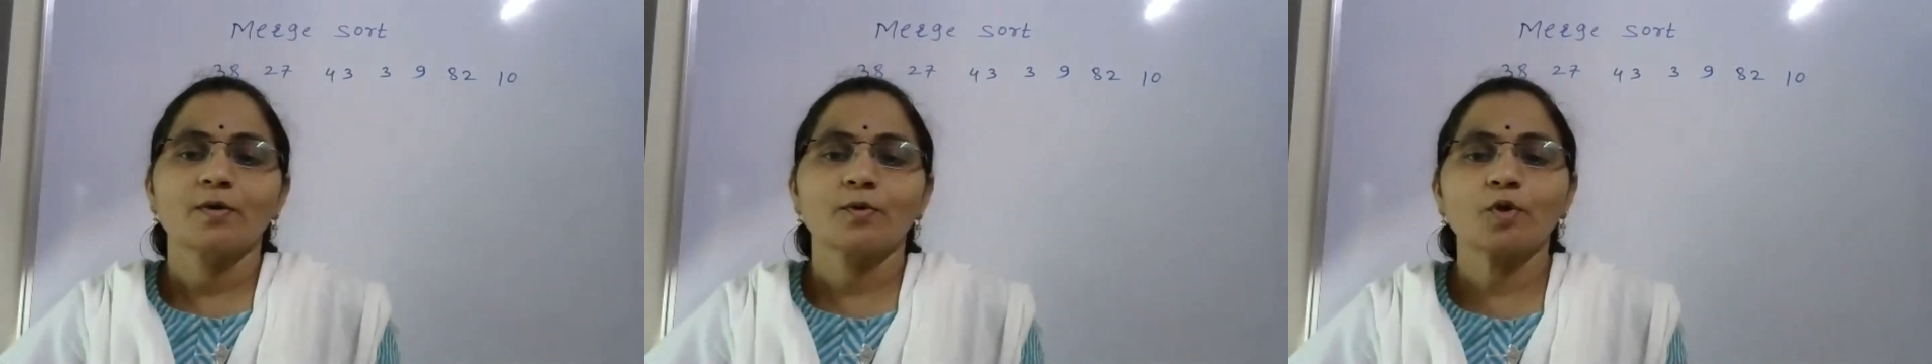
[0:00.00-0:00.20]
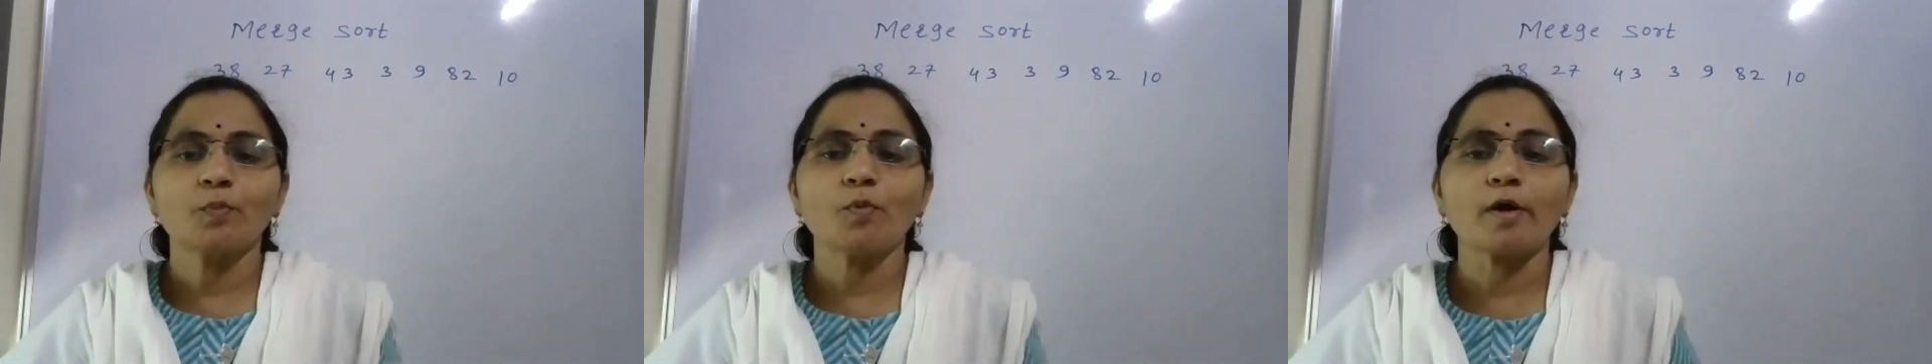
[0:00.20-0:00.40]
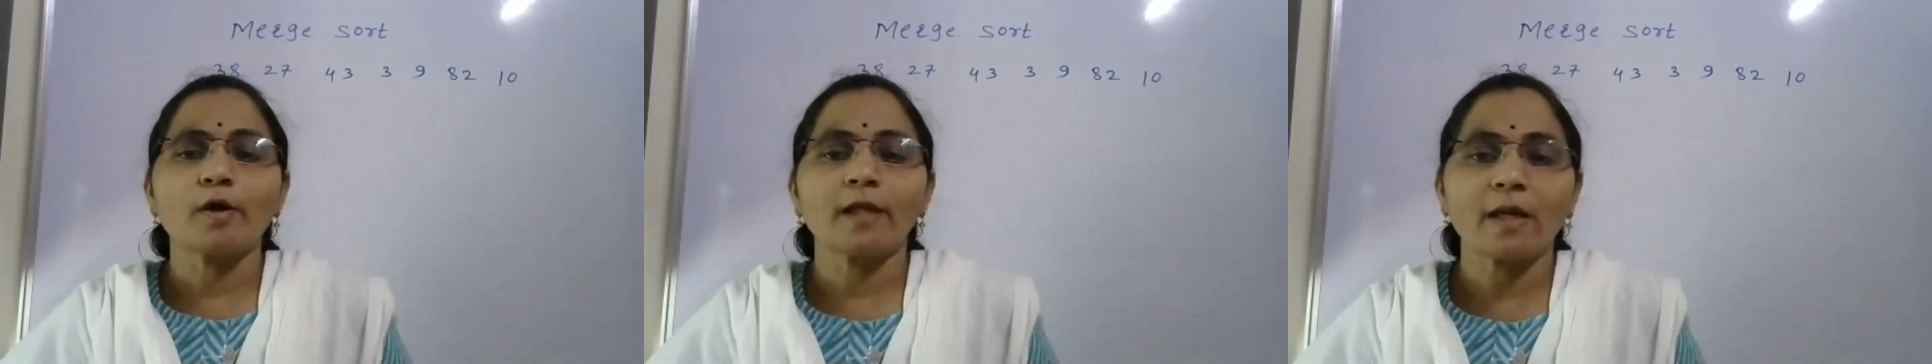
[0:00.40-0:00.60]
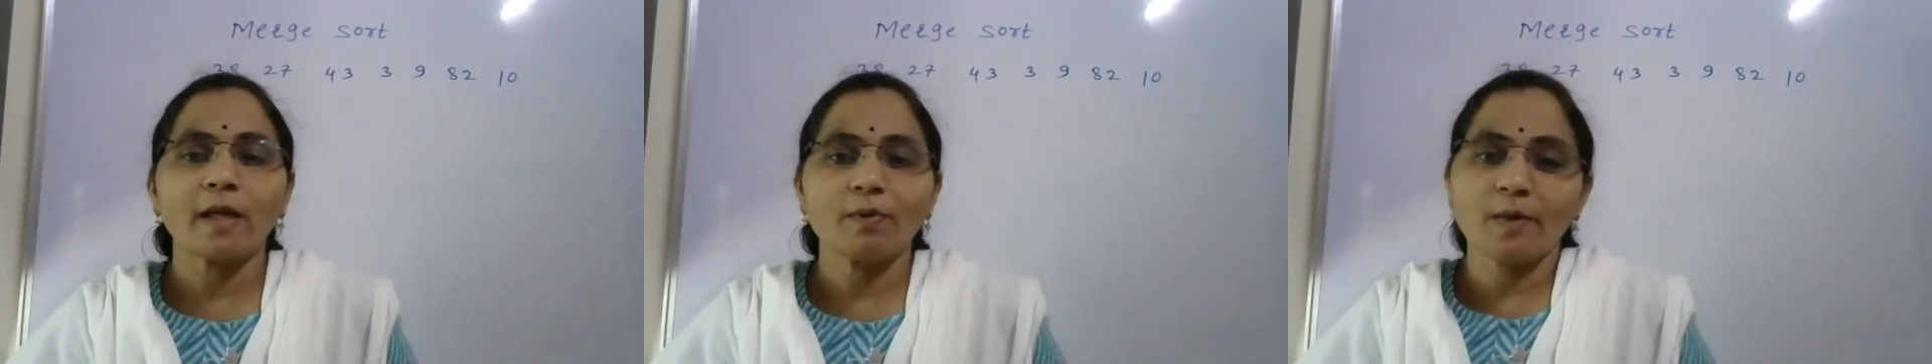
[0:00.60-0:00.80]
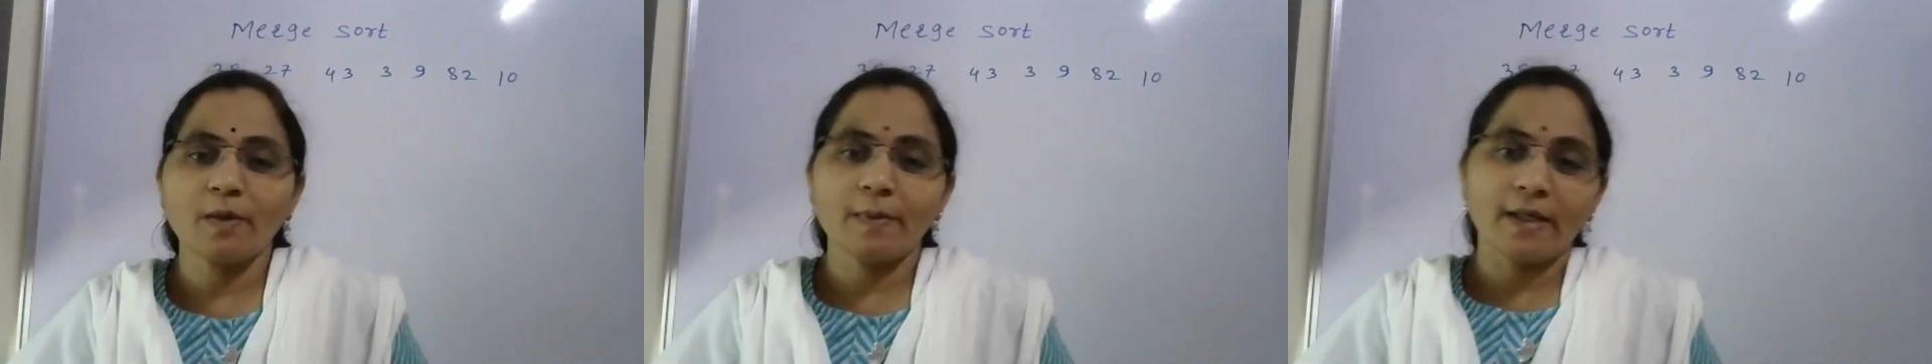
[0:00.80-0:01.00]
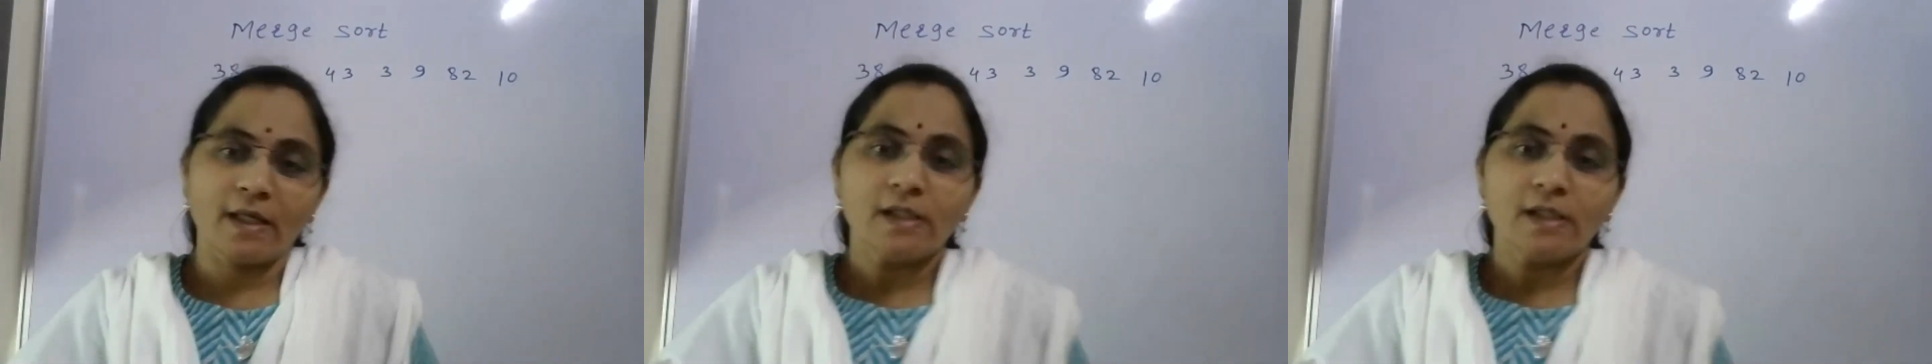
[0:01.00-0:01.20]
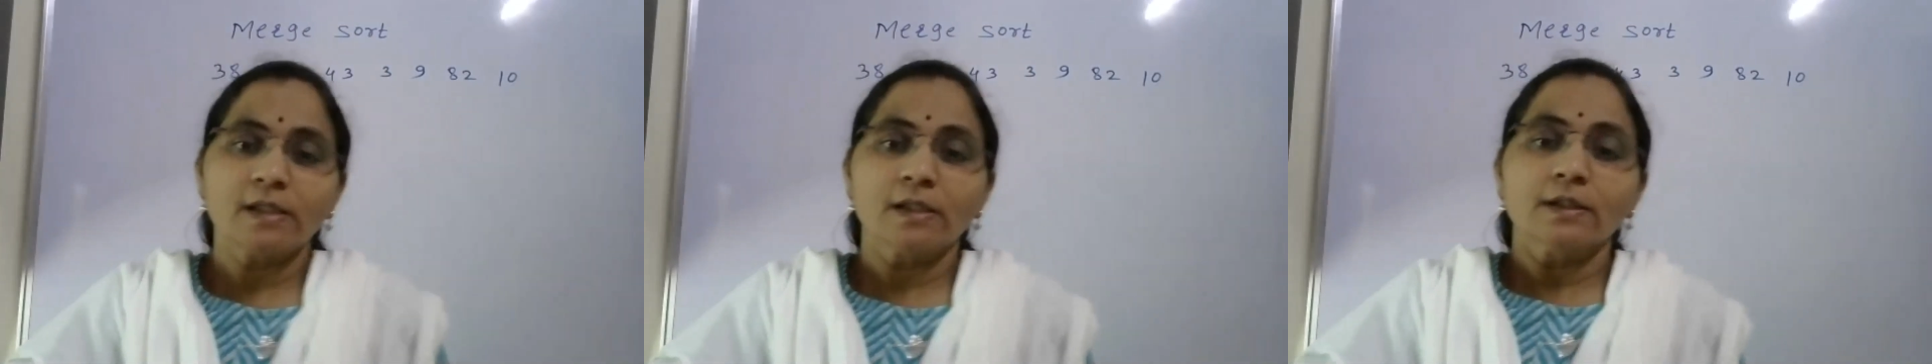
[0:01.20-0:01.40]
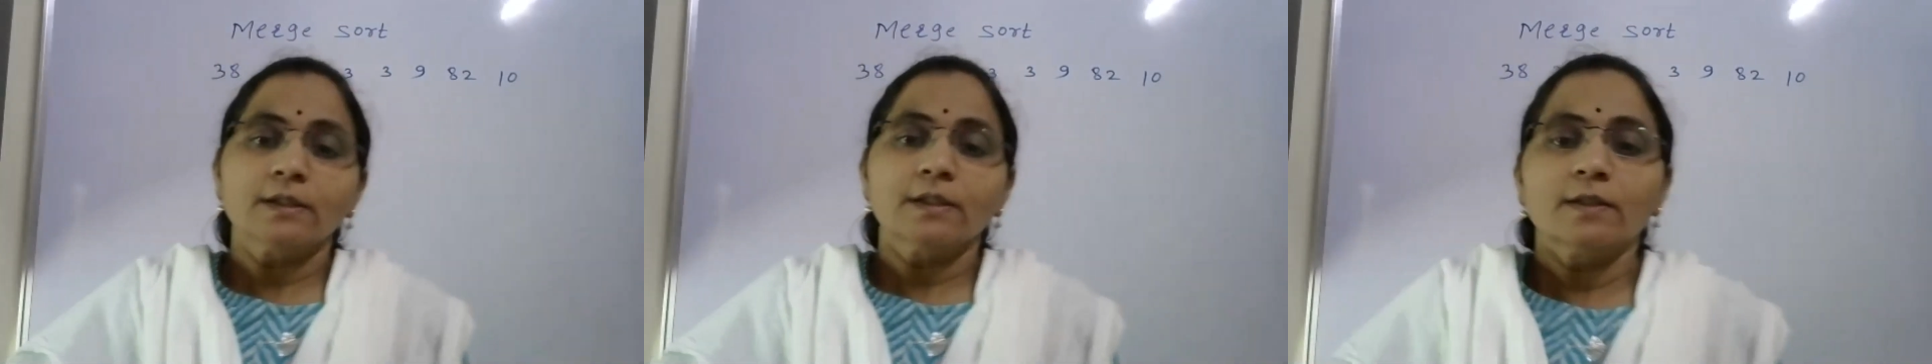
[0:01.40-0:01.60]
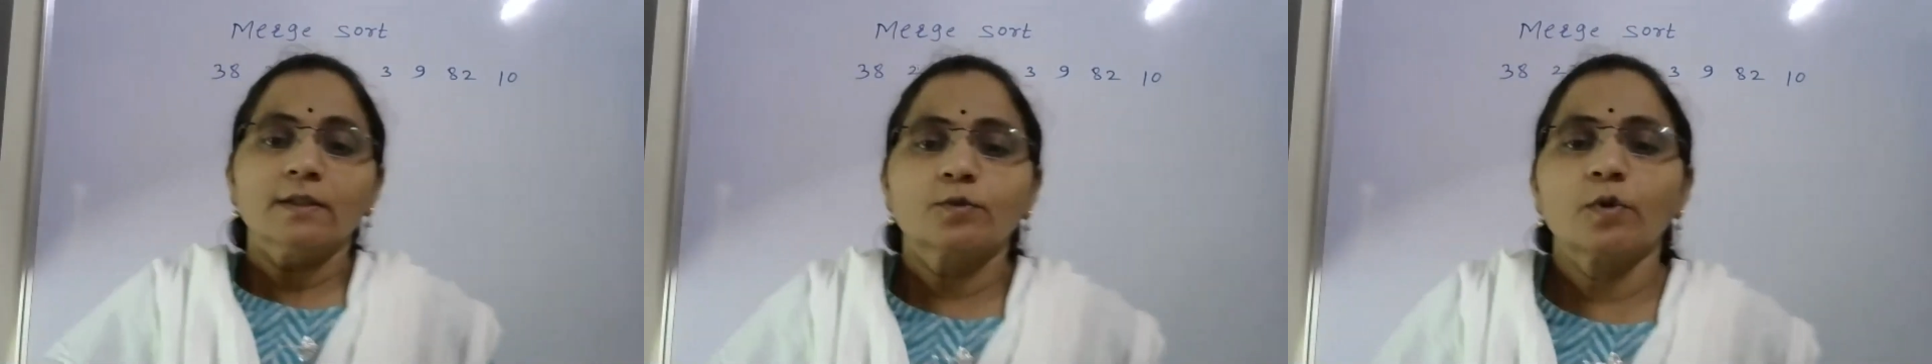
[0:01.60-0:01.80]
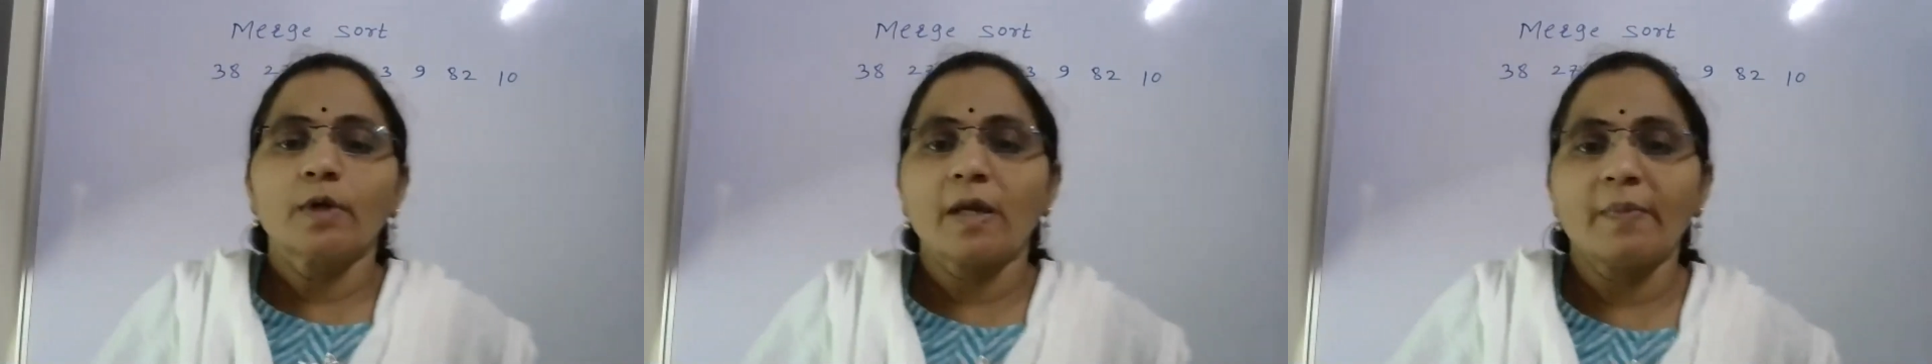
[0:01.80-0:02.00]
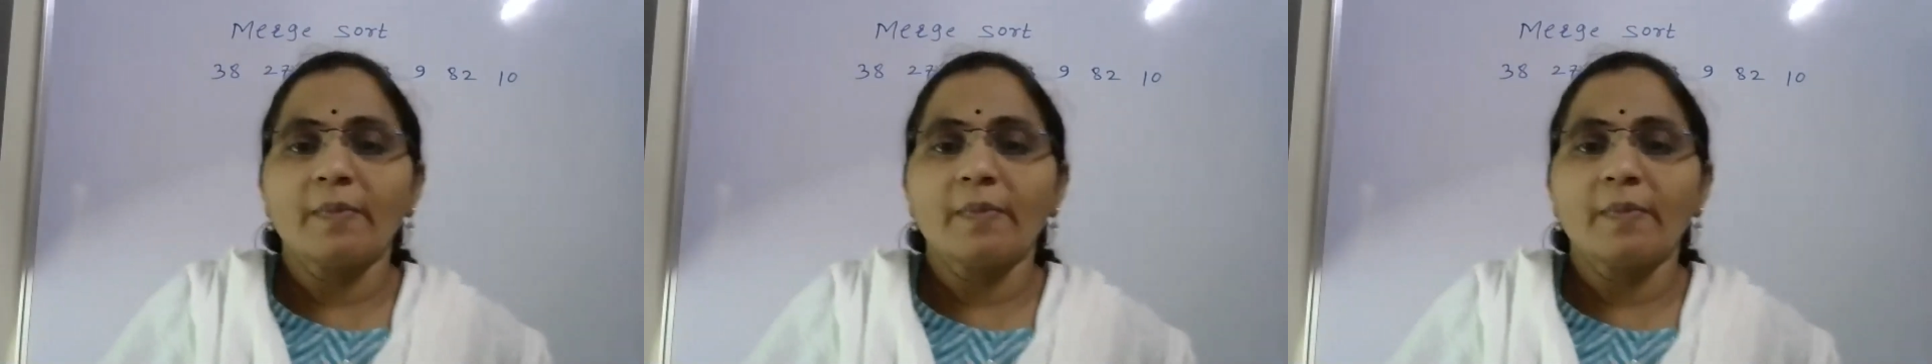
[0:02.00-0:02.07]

Good morning, everybody. Today